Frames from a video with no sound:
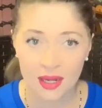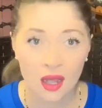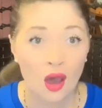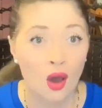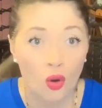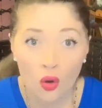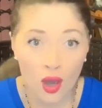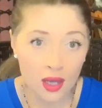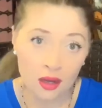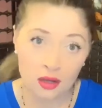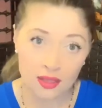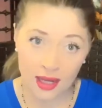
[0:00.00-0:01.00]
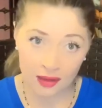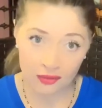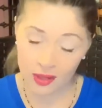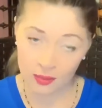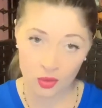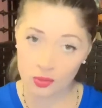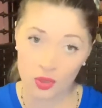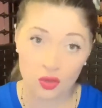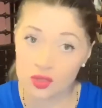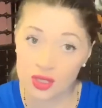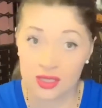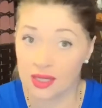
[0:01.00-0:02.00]
oh, I can't have lemon because it's
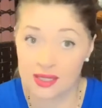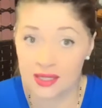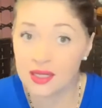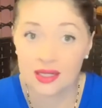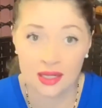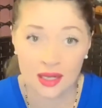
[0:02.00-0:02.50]
acidic.